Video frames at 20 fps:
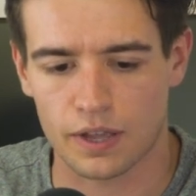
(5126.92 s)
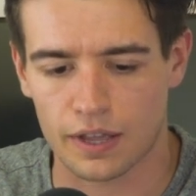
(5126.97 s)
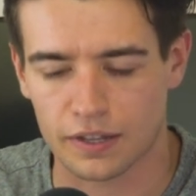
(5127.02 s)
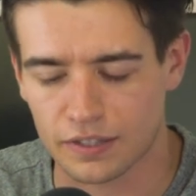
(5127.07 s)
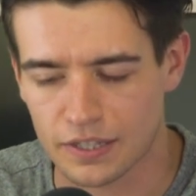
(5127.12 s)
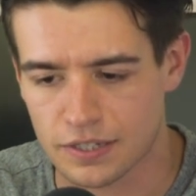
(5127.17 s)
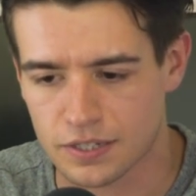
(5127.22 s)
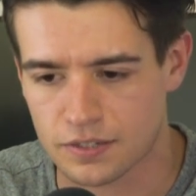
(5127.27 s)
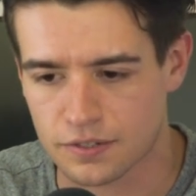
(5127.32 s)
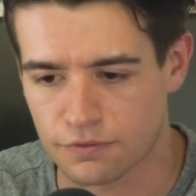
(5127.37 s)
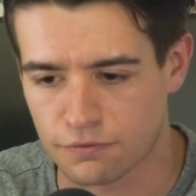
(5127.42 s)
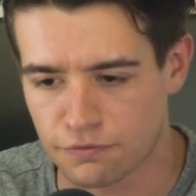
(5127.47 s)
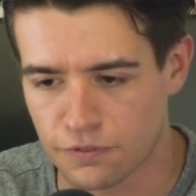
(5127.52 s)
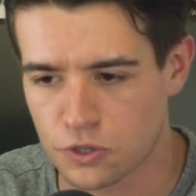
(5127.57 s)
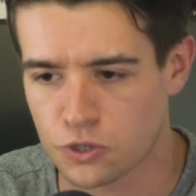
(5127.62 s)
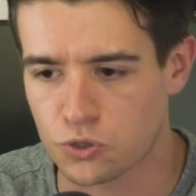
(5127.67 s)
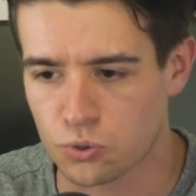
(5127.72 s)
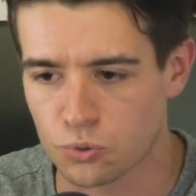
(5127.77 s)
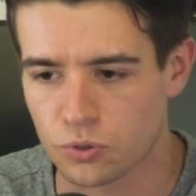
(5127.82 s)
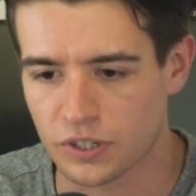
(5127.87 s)
at least
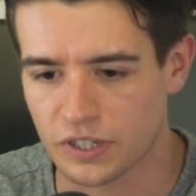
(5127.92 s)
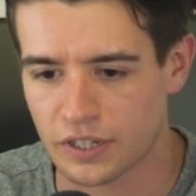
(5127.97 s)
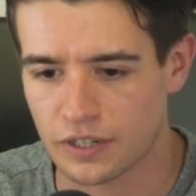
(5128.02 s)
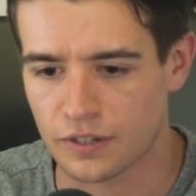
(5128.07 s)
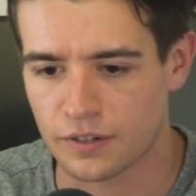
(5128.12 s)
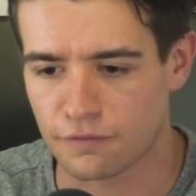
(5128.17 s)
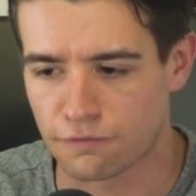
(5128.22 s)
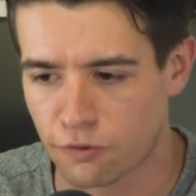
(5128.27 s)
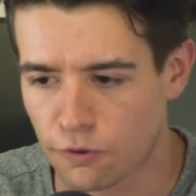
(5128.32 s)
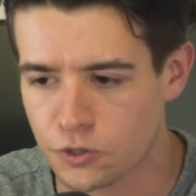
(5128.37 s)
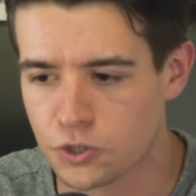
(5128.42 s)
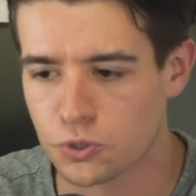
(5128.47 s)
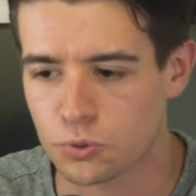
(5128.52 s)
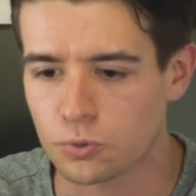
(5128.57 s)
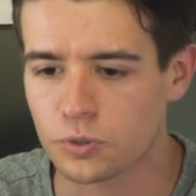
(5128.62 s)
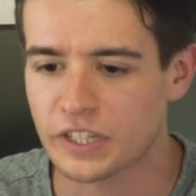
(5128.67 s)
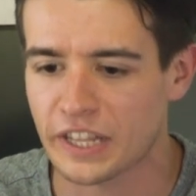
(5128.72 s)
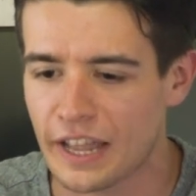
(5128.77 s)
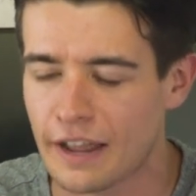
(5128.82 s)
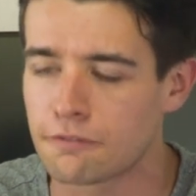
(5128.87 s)
visually,
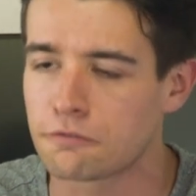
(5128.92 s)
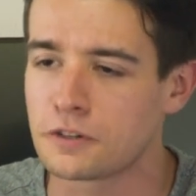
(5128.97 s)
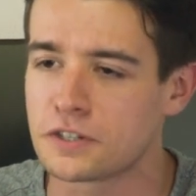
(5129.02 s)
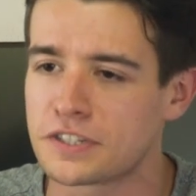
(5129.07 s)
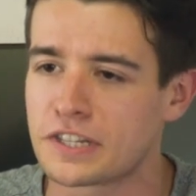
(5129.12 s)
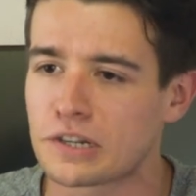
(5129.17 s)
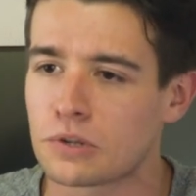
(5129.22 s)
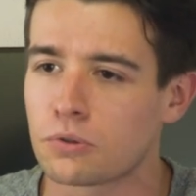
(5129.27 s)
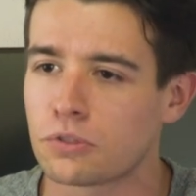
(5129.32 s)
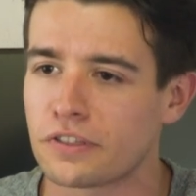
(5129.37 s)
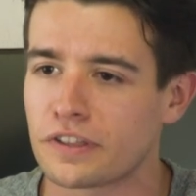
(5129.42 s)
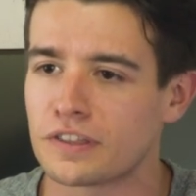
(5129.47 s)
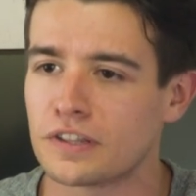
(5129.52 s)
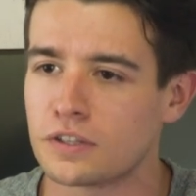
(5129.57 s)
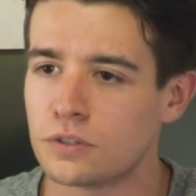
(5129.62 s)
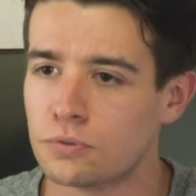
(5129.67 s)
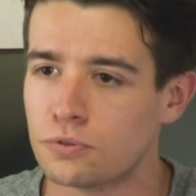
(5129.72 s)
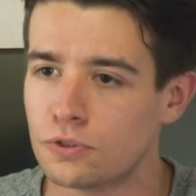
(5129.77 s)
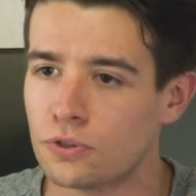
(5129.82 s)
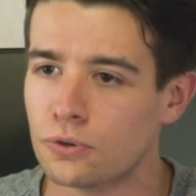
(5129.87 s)
virtually every single thing that you